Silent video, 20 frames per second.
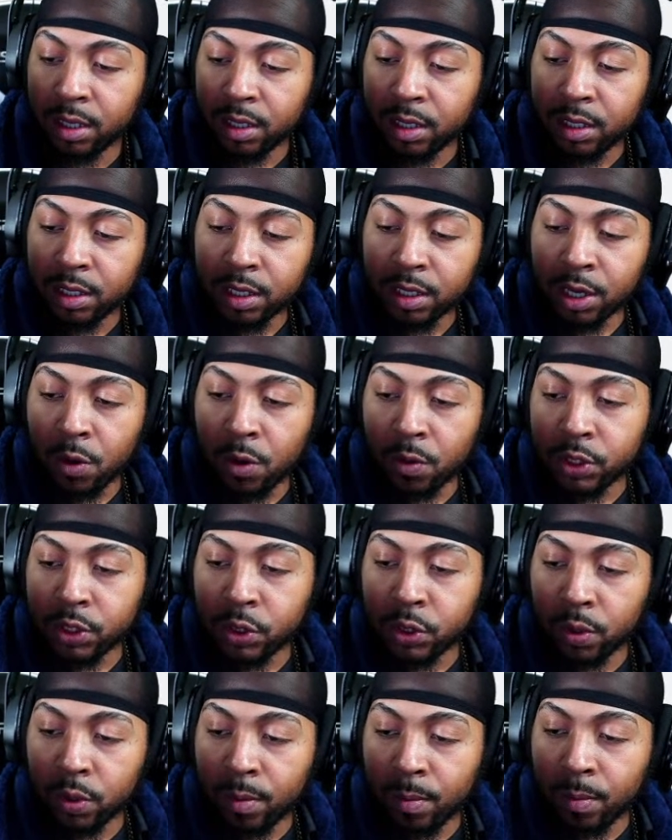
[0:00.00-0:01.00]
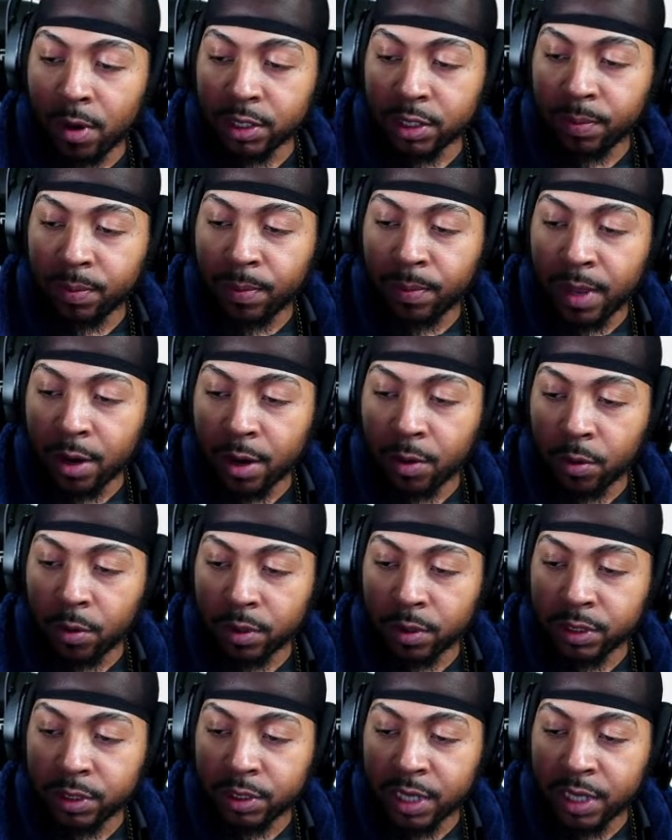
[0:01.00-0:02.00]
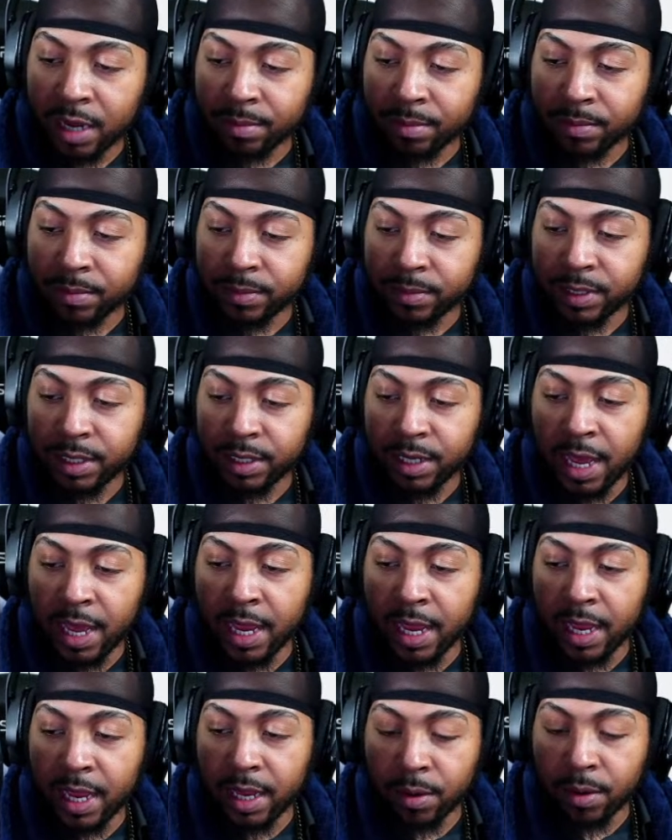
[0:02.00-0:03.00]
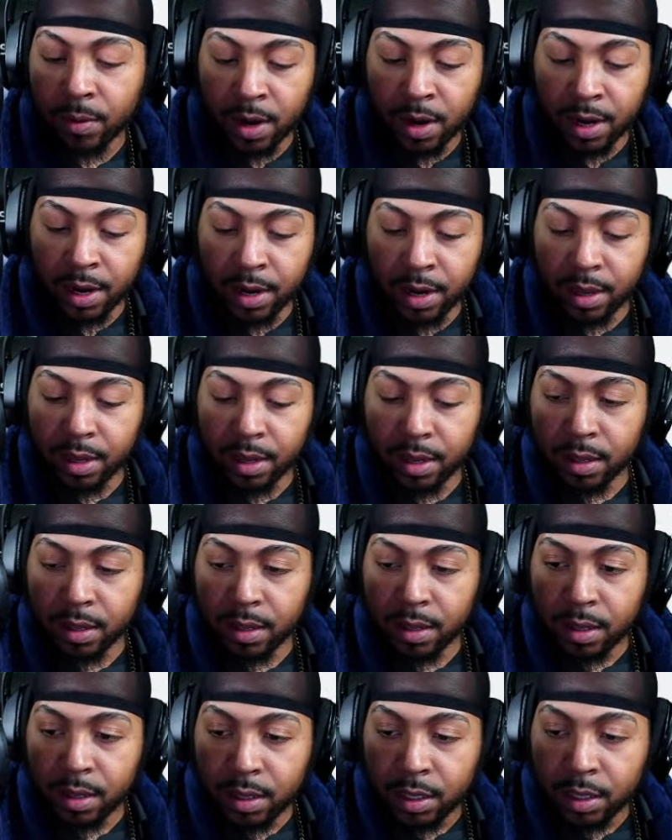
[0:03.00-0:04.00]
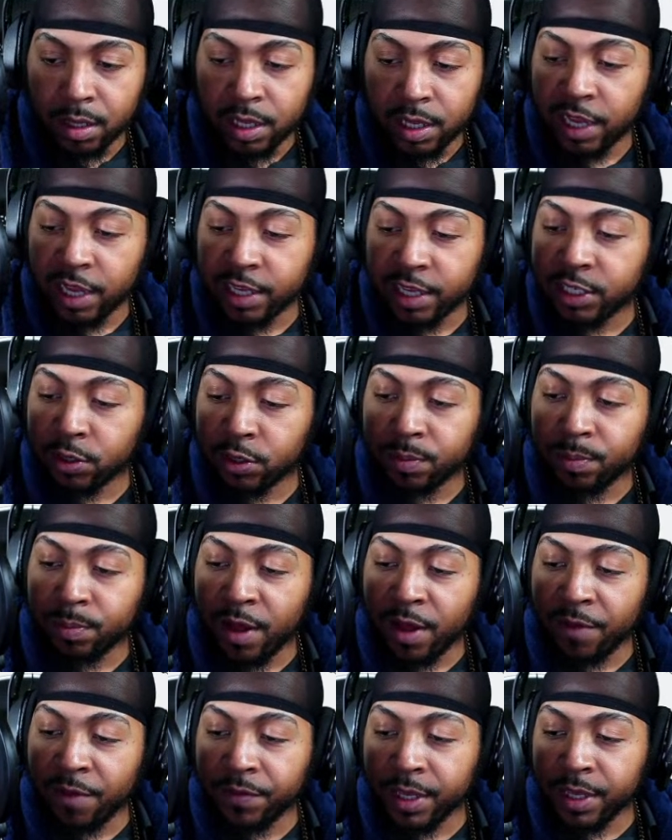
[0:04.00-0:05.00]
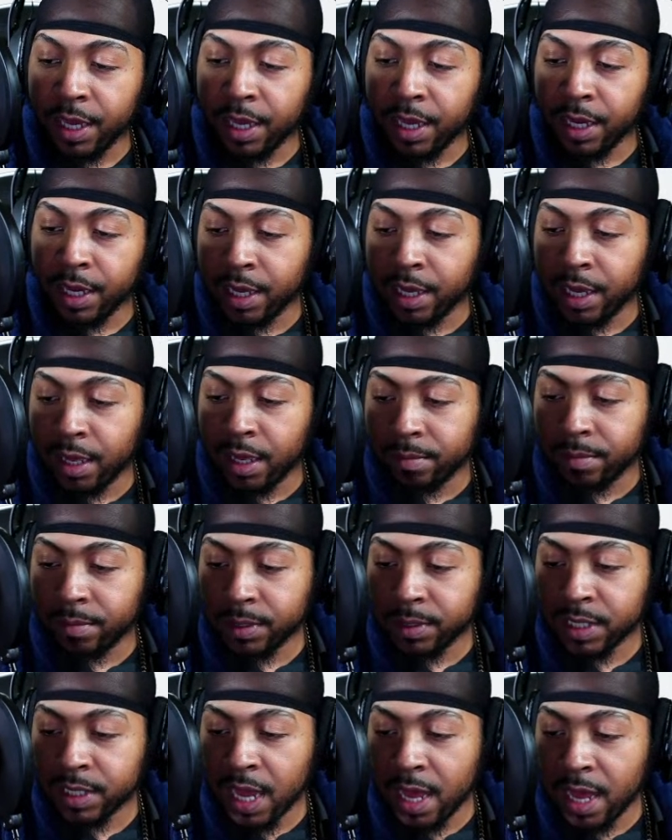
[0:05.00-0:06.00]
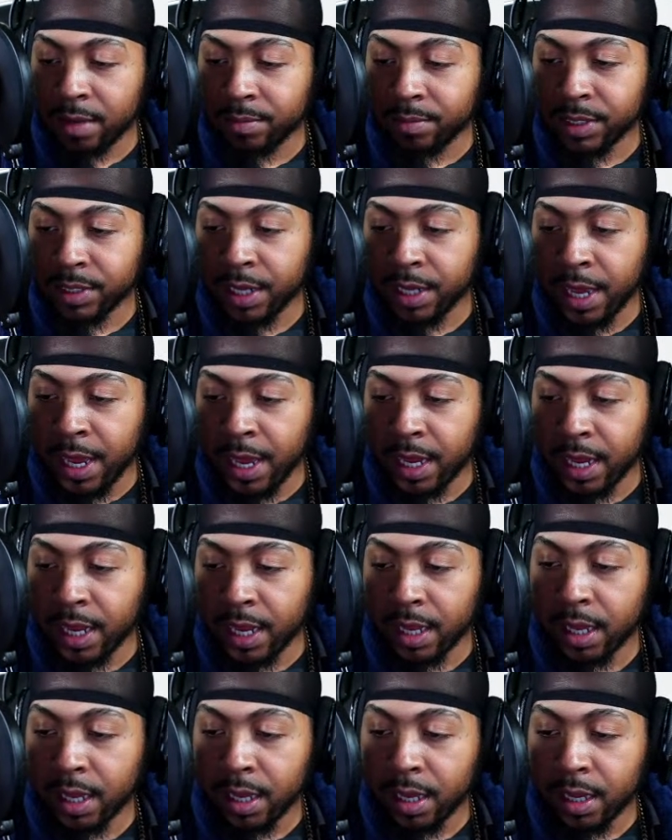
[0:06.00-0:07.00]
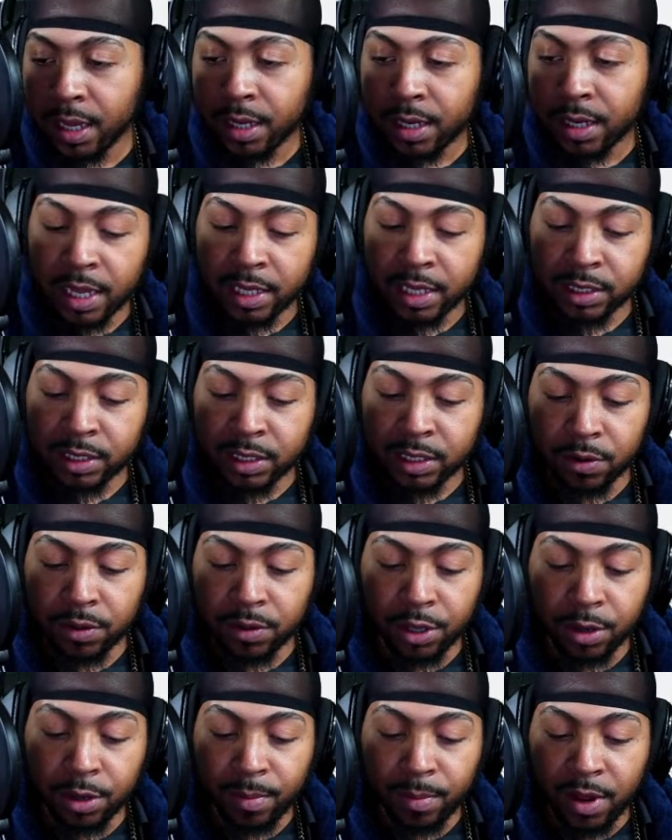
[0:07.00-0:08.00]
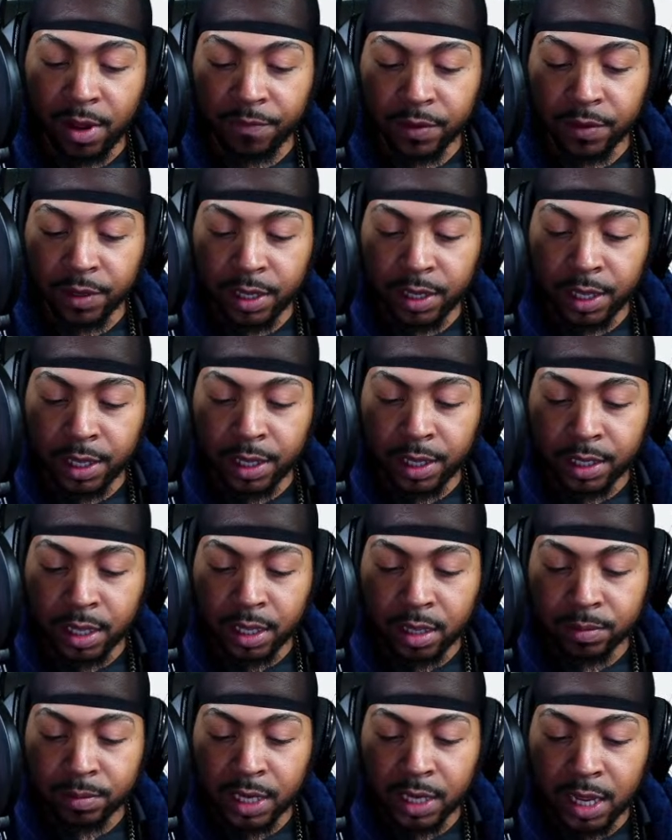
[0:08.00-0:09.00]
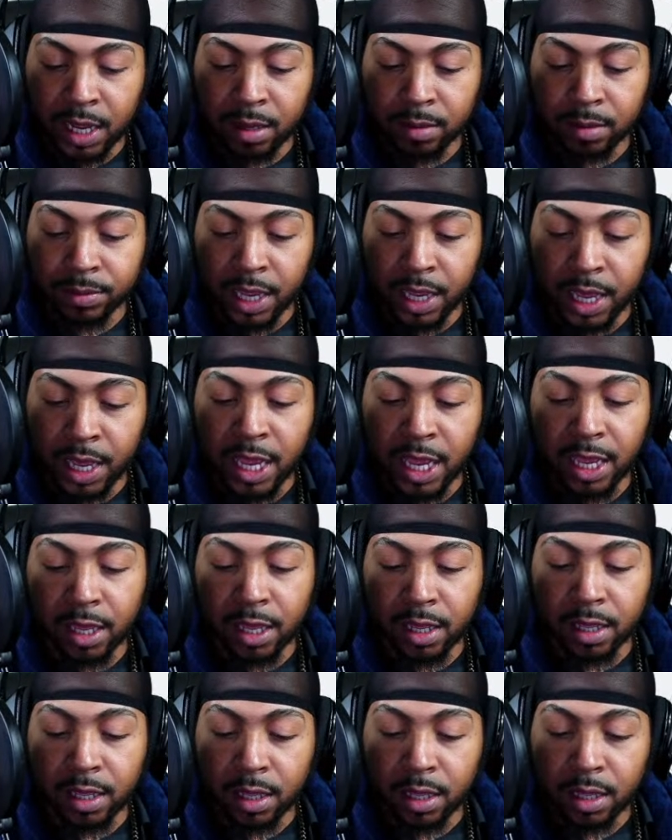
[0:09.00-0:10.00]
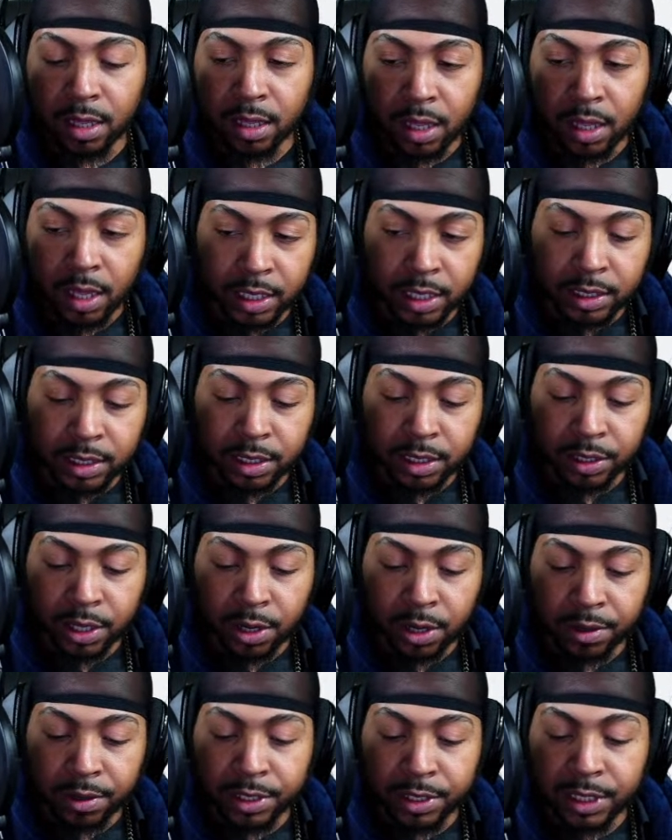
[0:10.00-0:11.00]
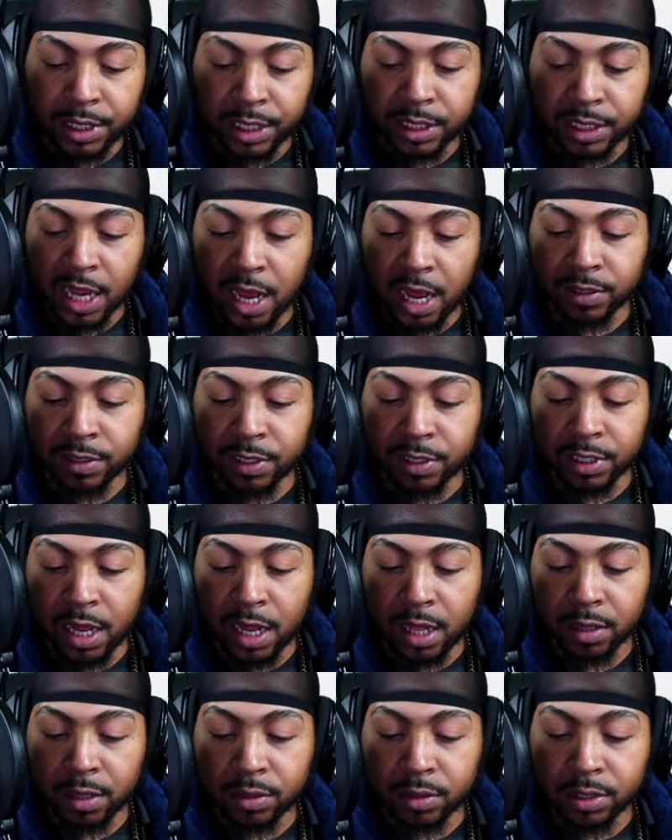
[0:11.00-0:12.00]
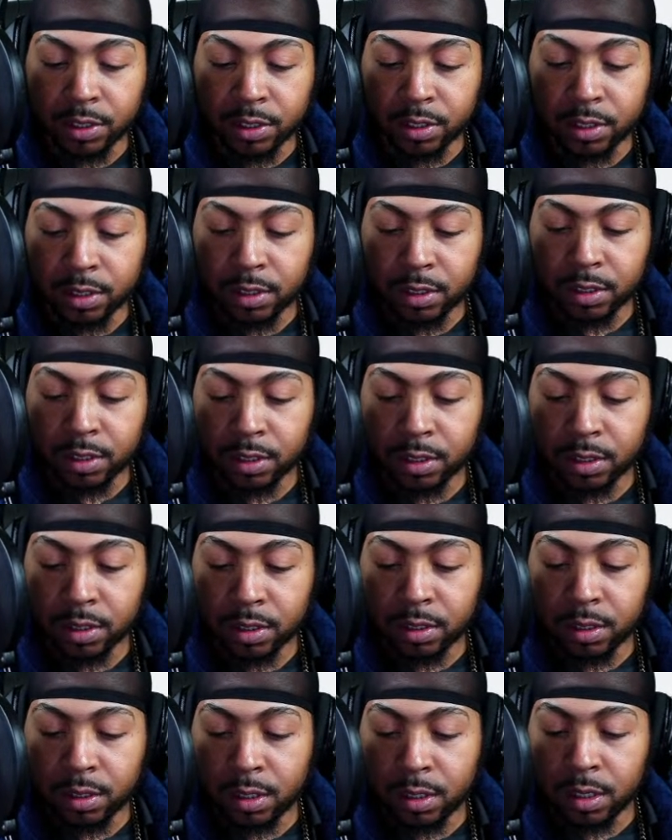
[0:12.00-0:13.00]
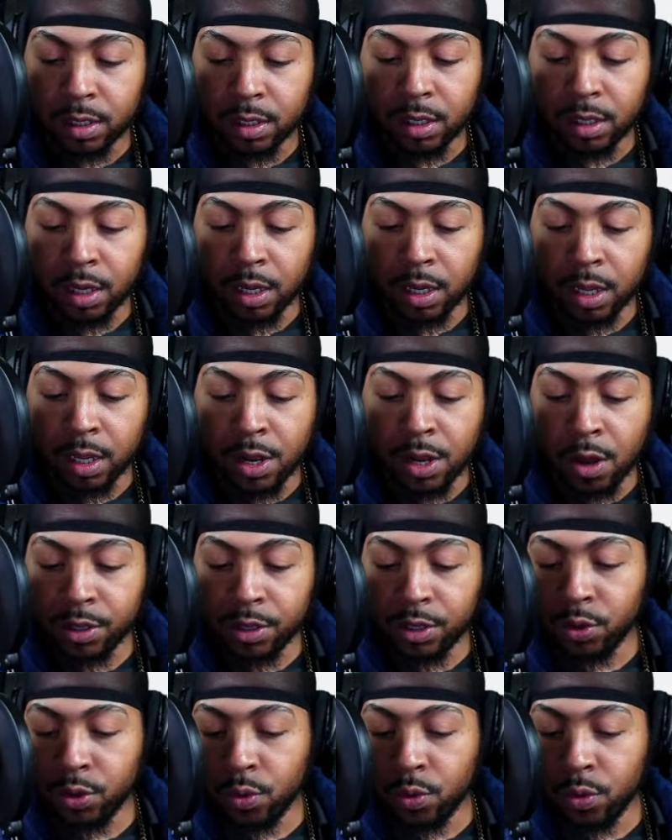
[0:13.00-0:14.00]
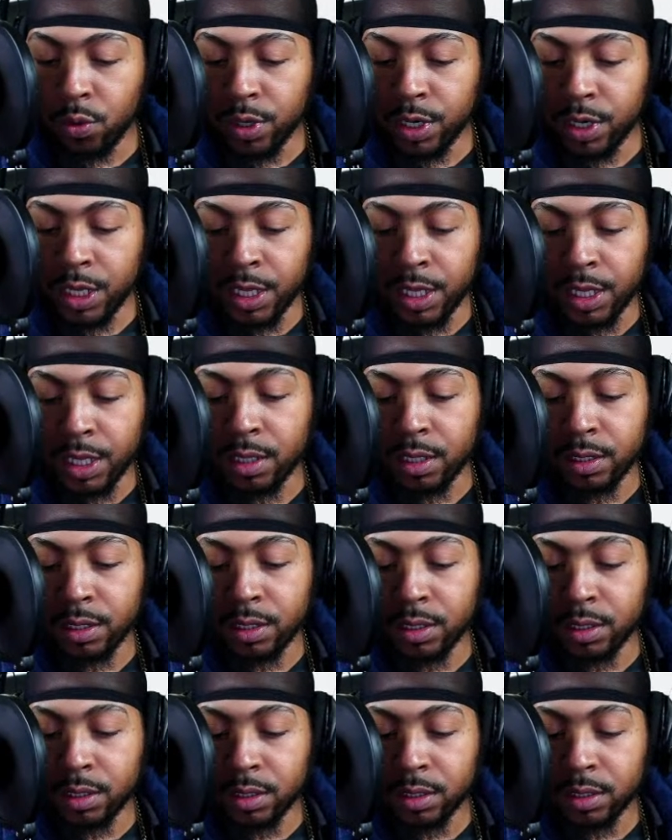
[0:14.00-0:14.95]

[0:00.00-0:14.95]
going to a multiplier where it's ×8, right, that's your monthly income ×8. That's turning your monthly income ×8 into $36,000. And all you're doing is